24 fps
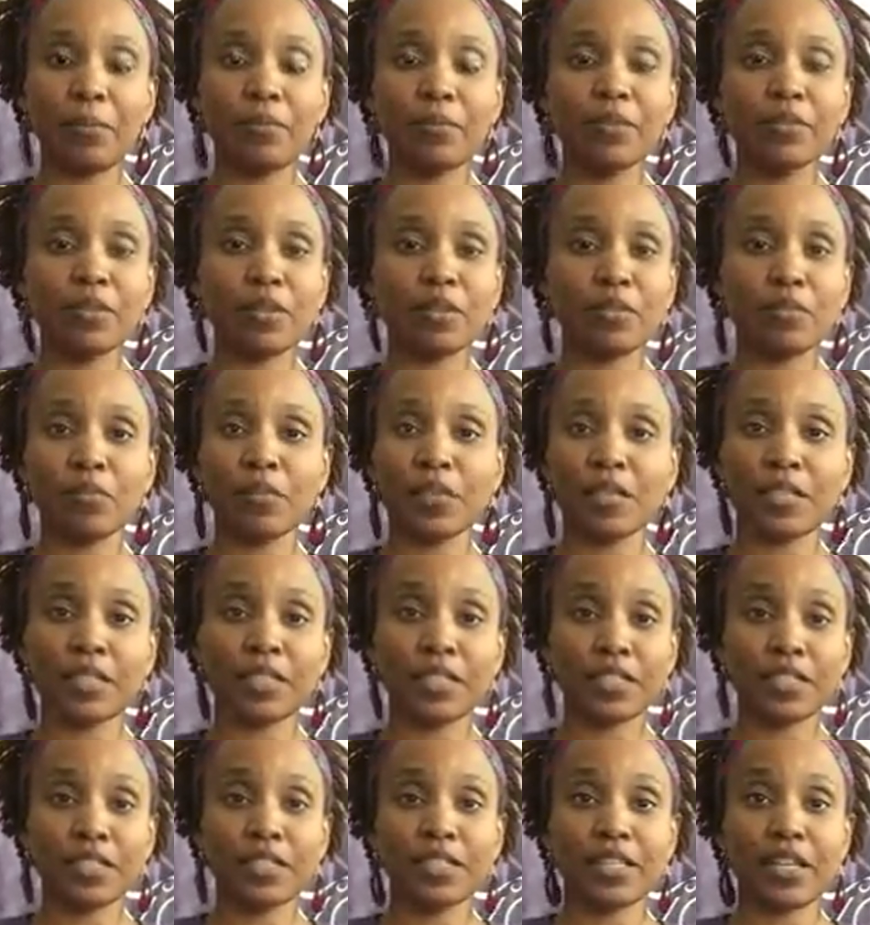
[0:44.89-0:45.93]
certain
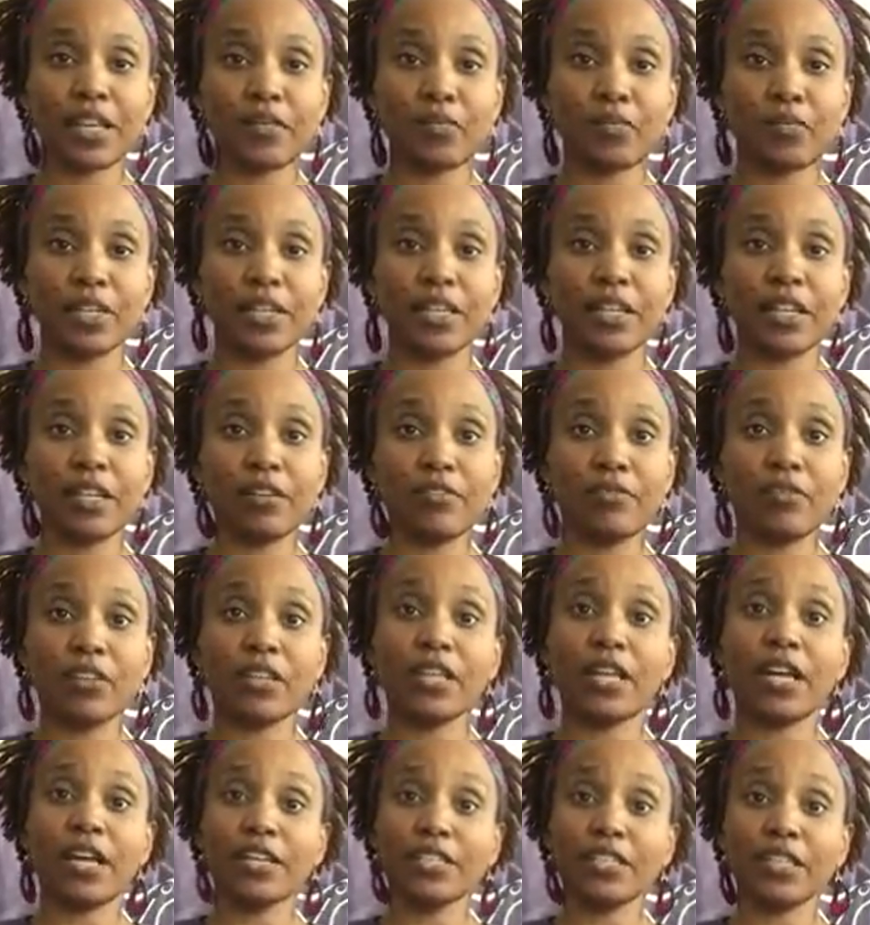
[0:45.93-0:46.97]
places that we didn't
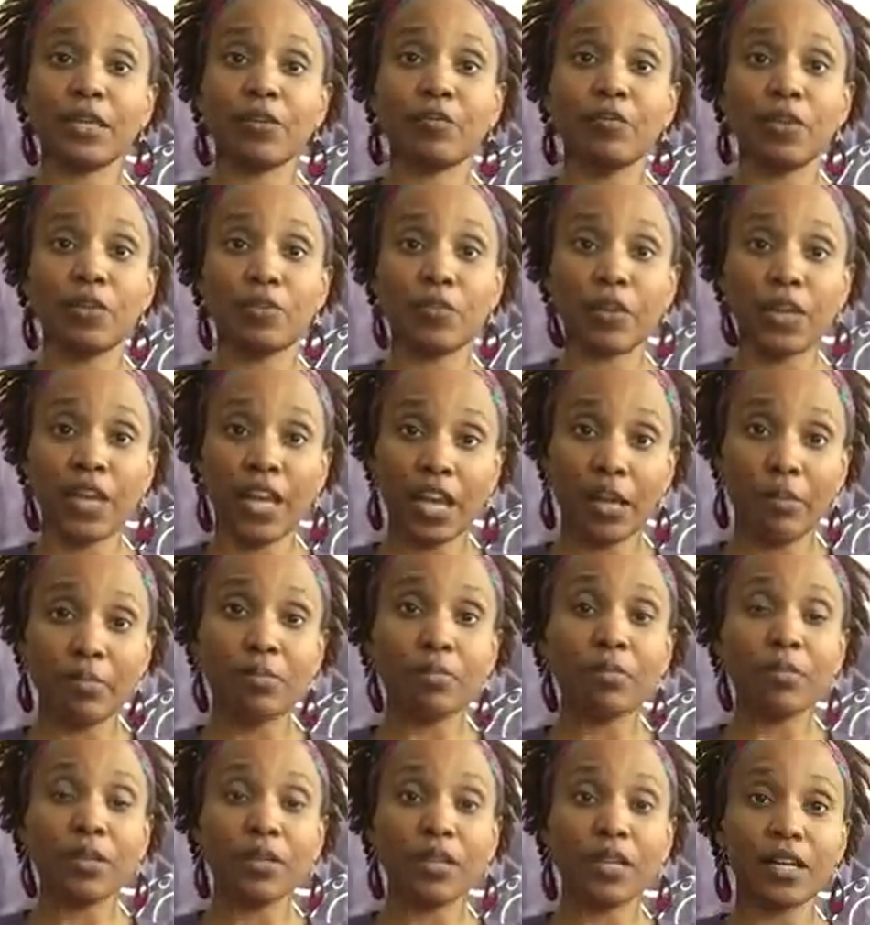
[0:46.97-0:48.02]
realize that we were
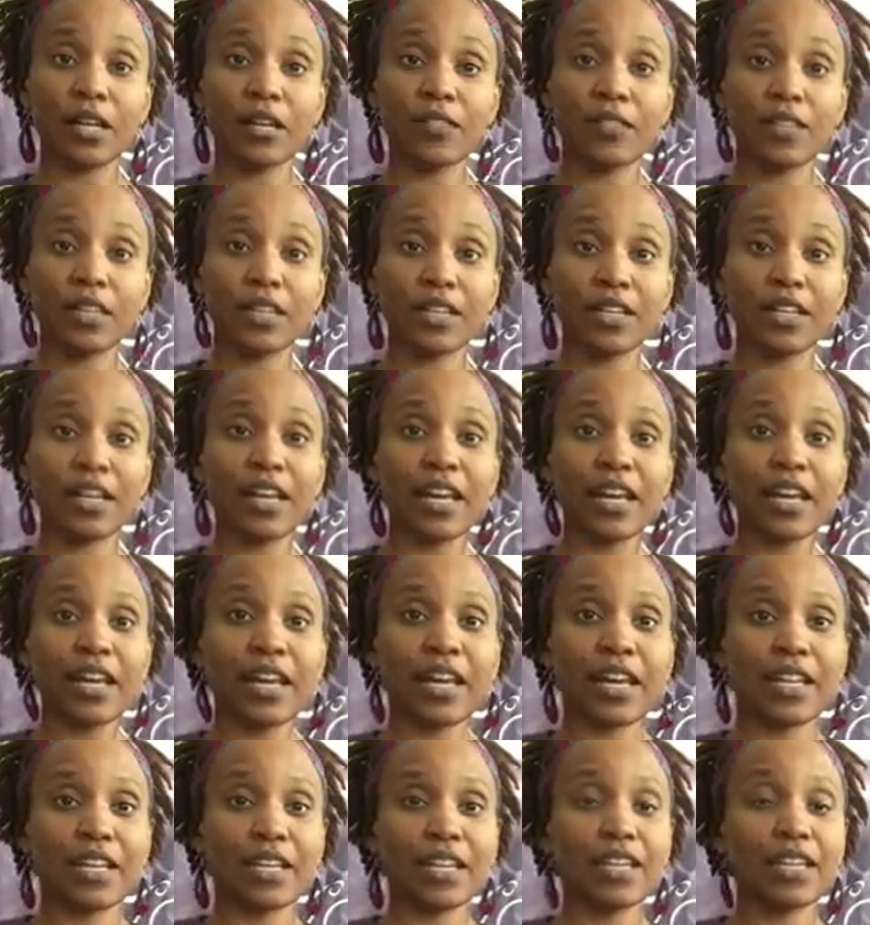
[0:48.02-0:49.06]
capable of, and
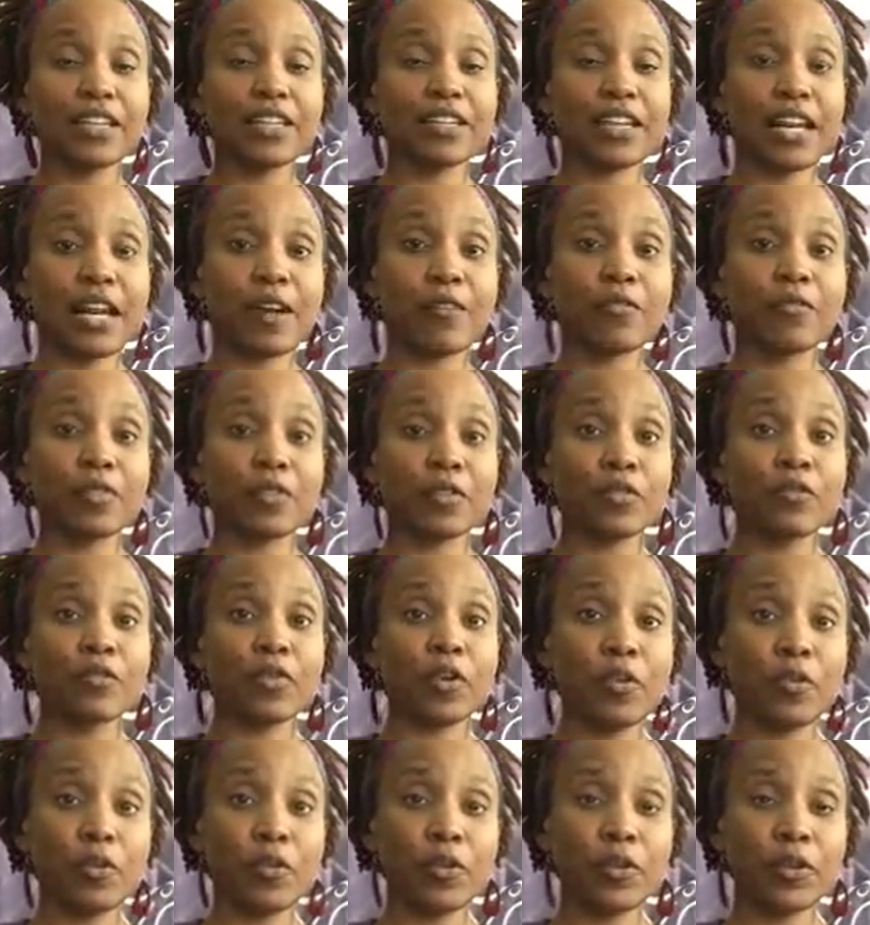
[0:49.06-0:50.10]
it can allow for
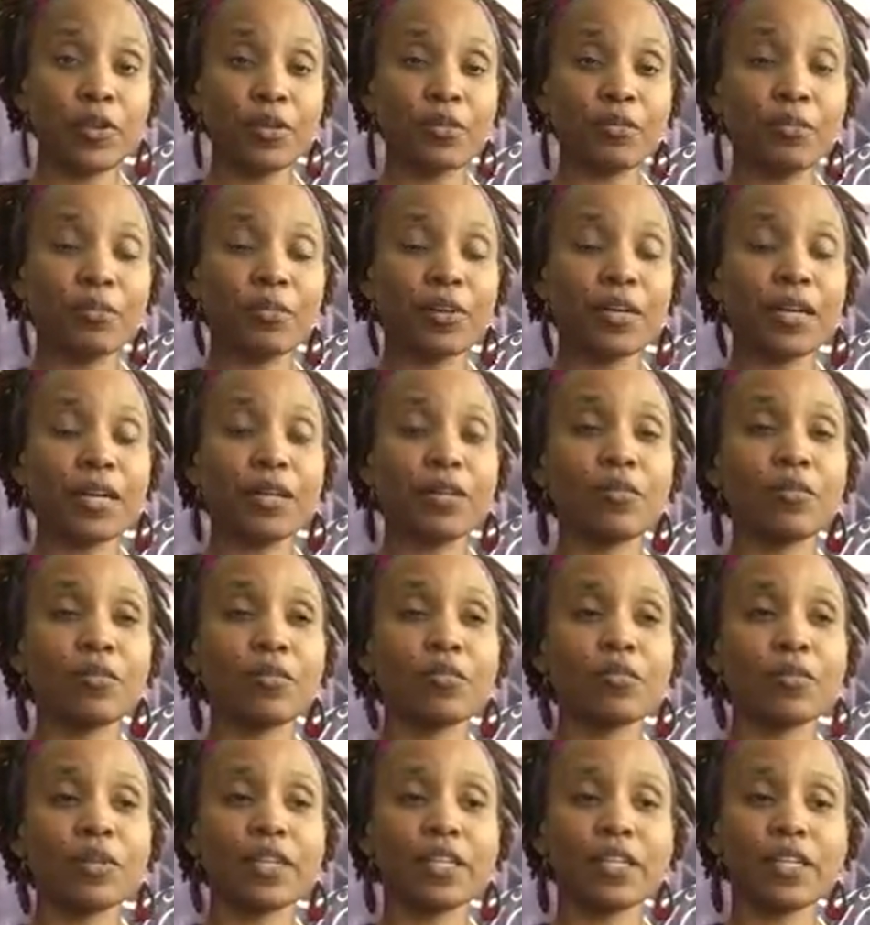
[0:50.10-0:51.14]
growth. But
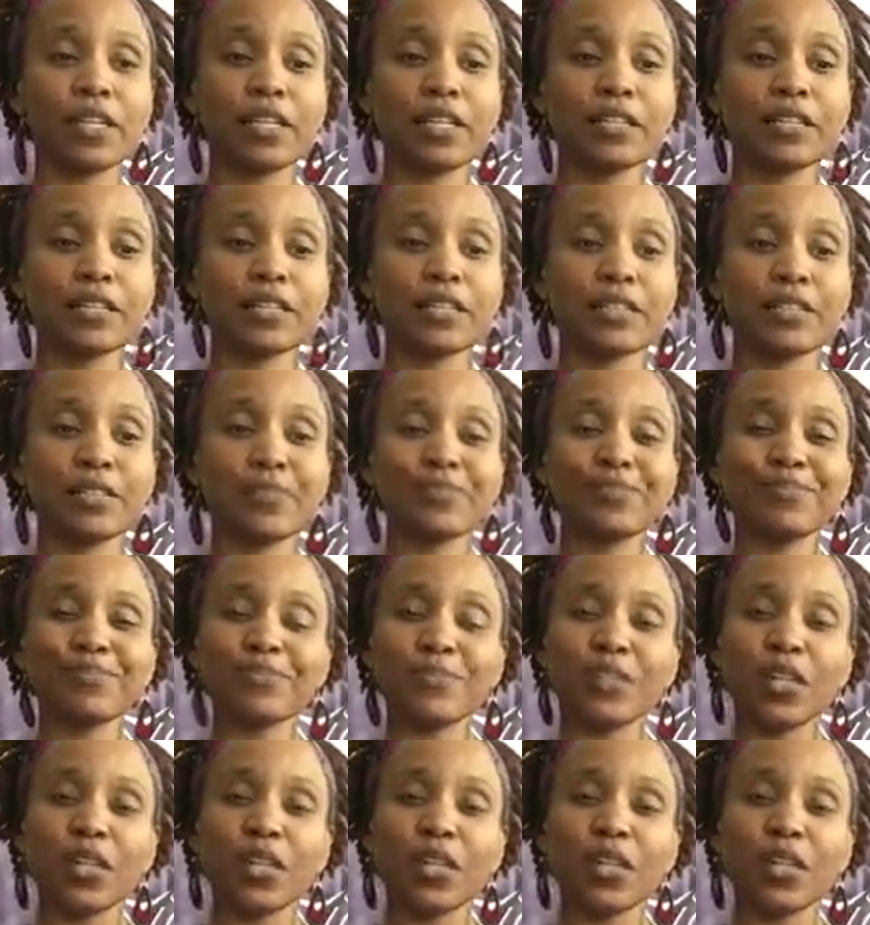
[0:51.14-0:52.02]
when it's